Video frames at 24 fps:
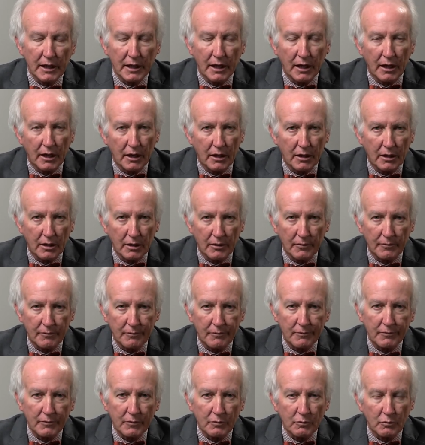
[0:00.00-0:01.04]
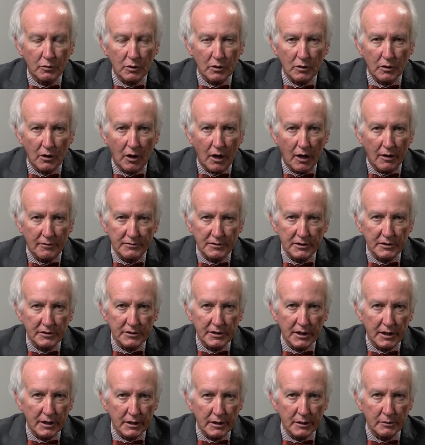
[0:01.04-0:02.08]
Um, we'll
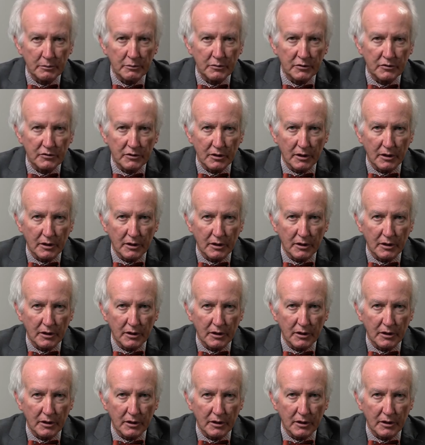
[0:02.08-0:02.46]
oftentimes